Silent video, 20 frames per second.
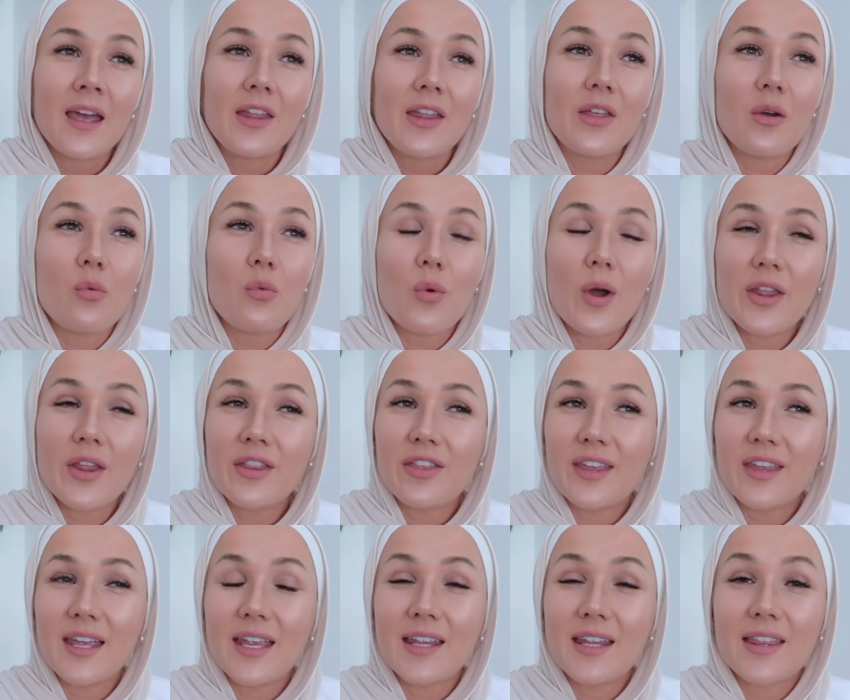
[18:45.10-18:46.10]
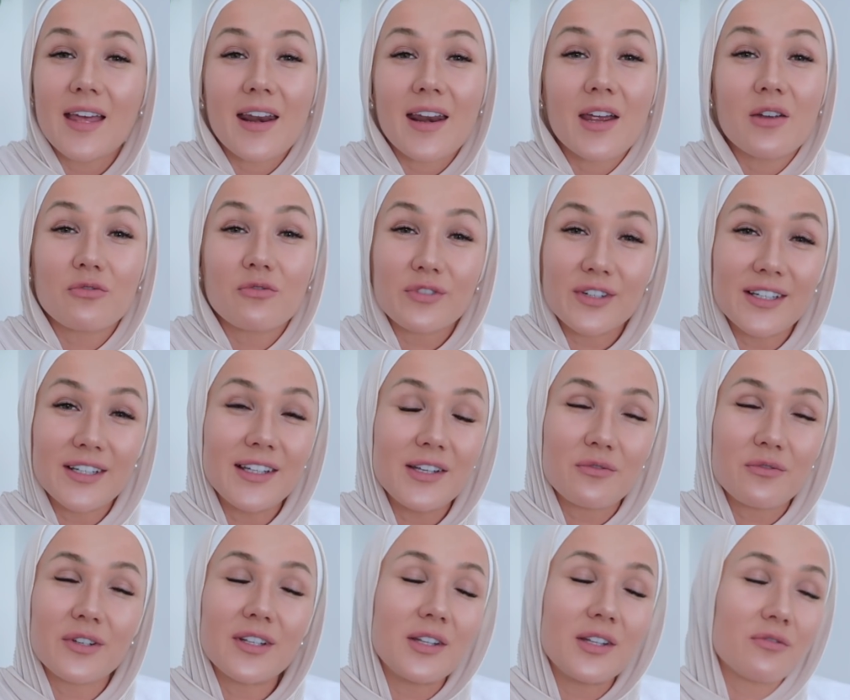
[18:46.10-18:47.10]
the one thing that I
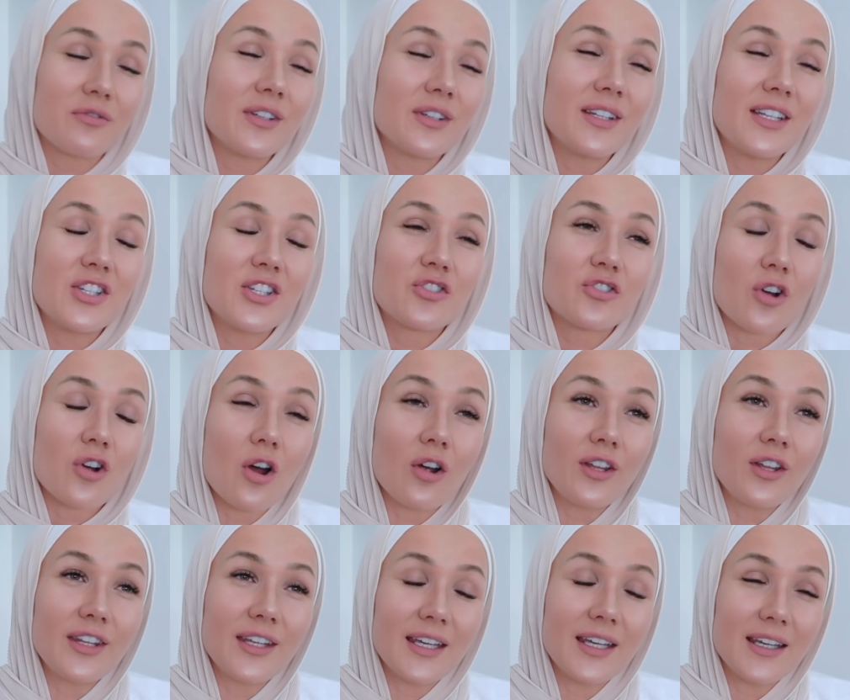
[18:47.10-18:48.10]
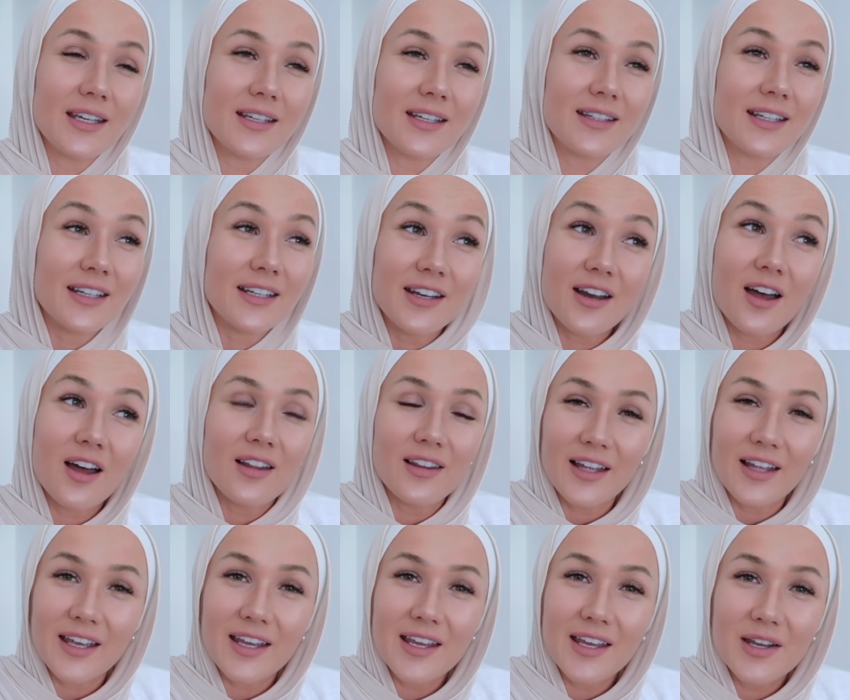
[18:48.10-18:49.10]
really strongly did not
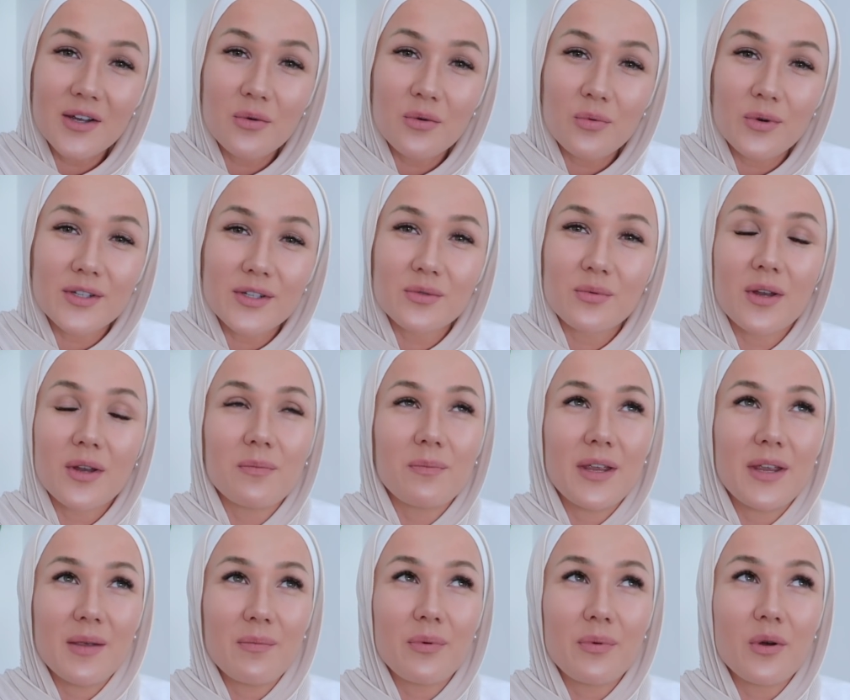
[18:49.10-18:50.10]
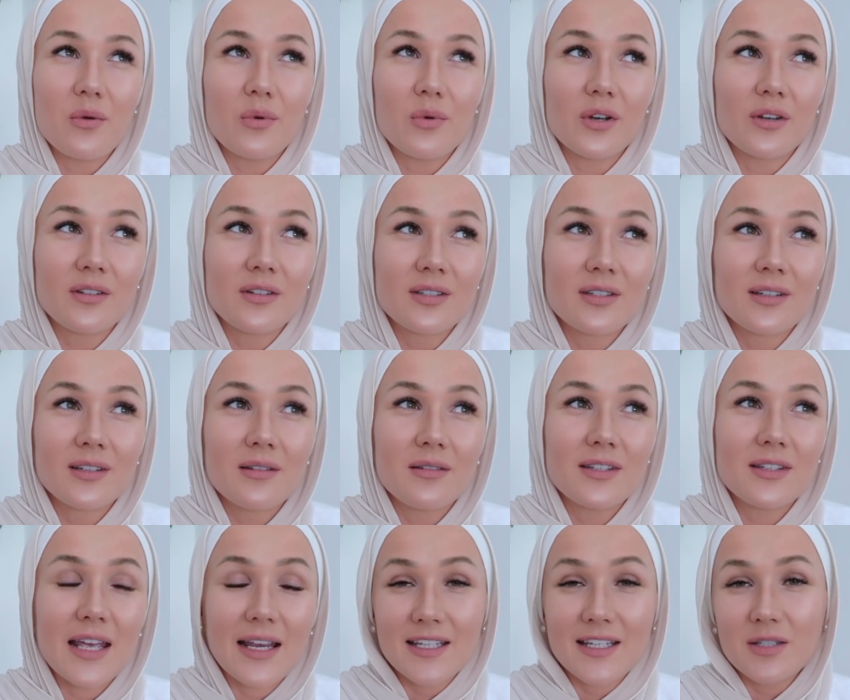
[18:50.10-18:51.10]
like was when people would
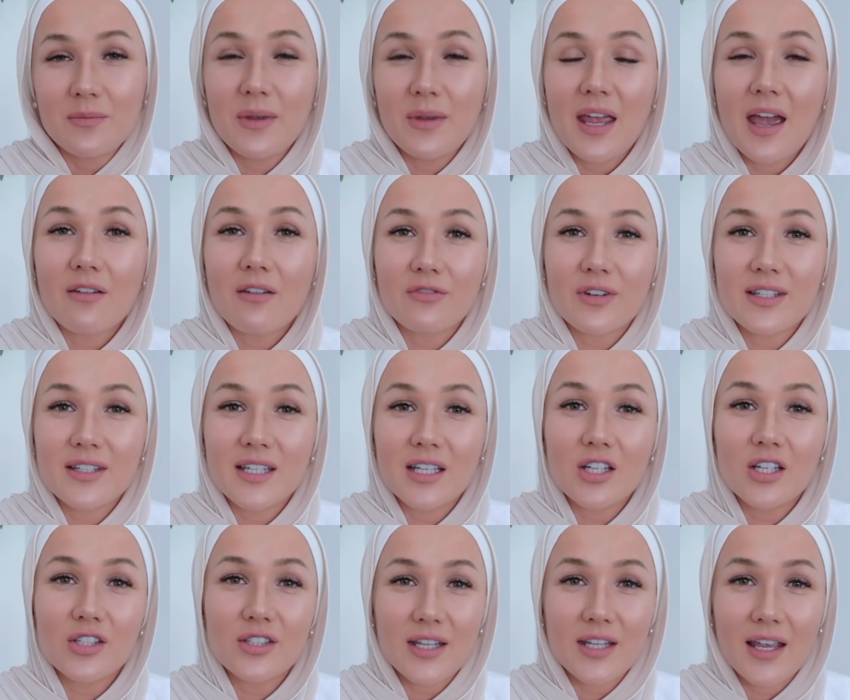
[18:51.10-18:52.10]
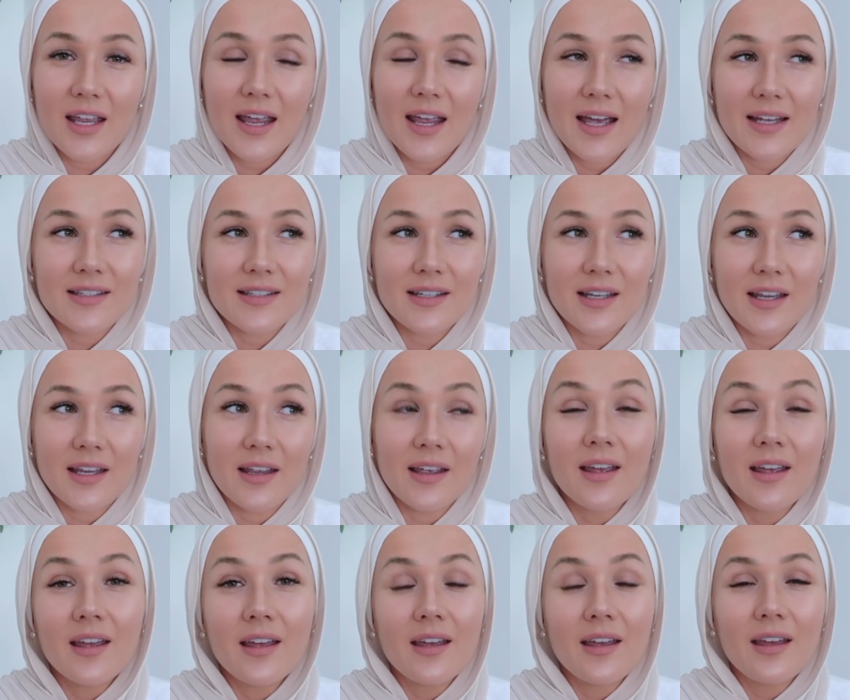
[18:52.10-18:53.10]
text me every single day asking,
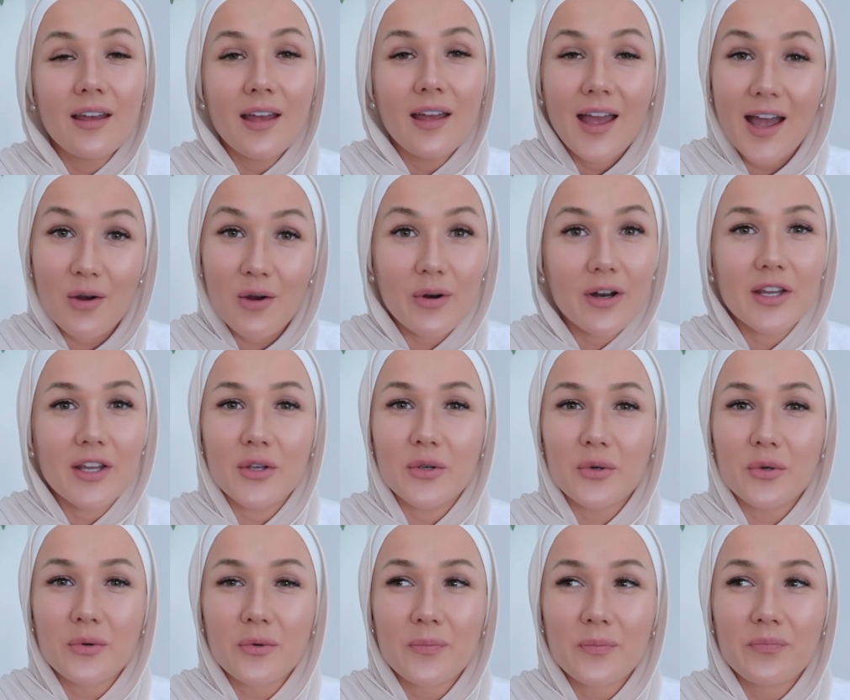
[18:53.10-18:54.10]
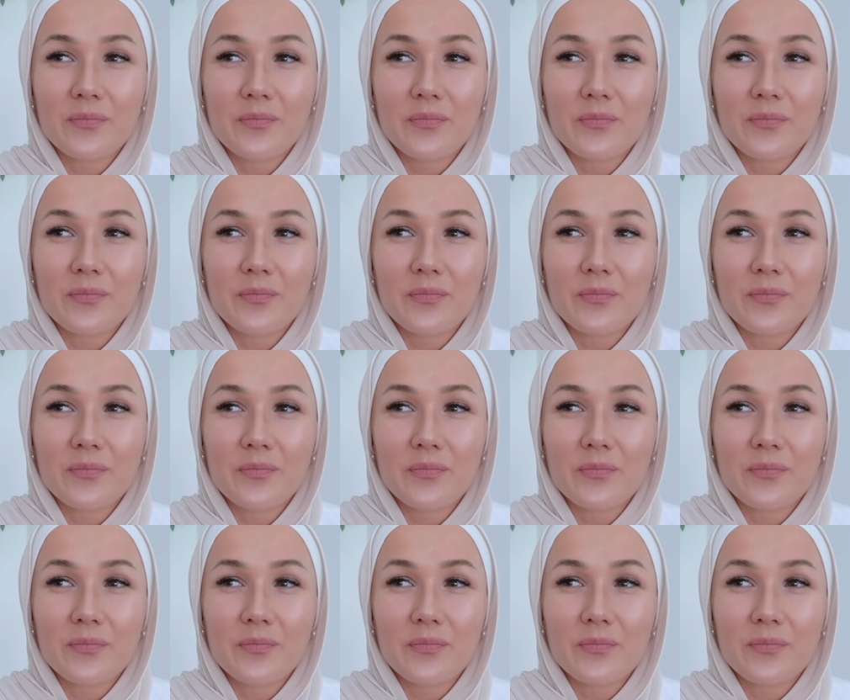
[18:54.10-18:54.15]
how are you?